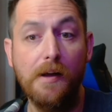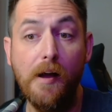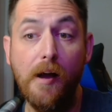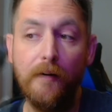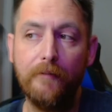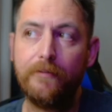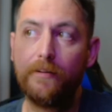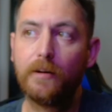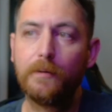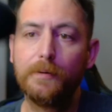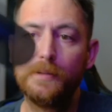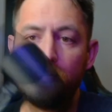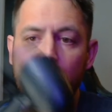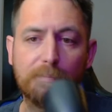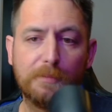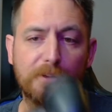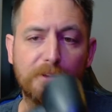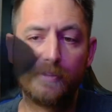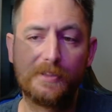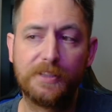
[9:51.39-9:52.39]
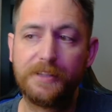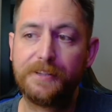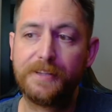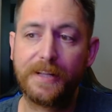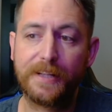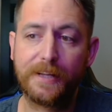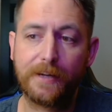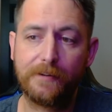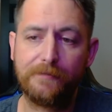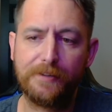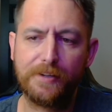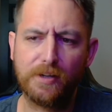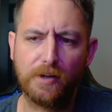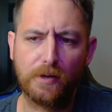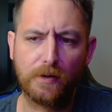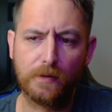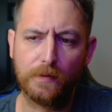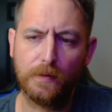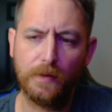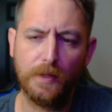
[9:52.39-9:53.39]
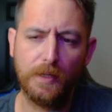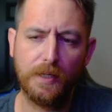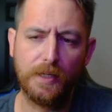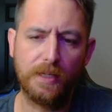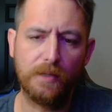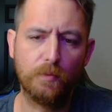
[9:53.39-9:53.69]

Very similar to the DeadEye VR, in